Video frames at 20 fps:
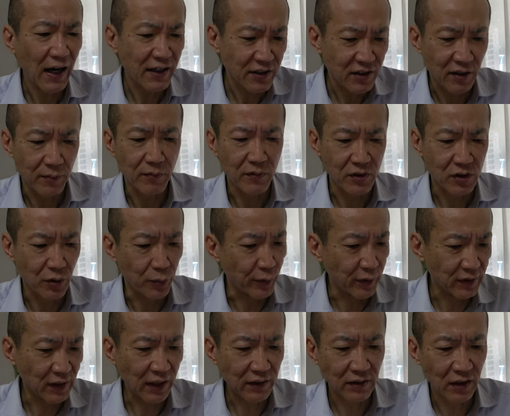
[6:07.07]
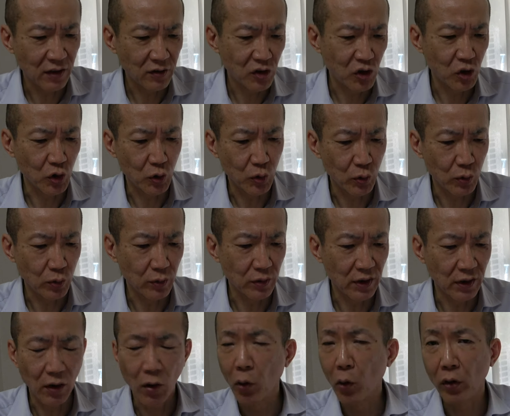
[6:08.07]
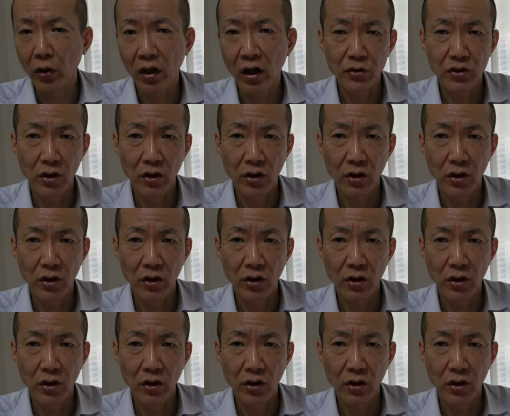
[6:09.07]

items related to the owner,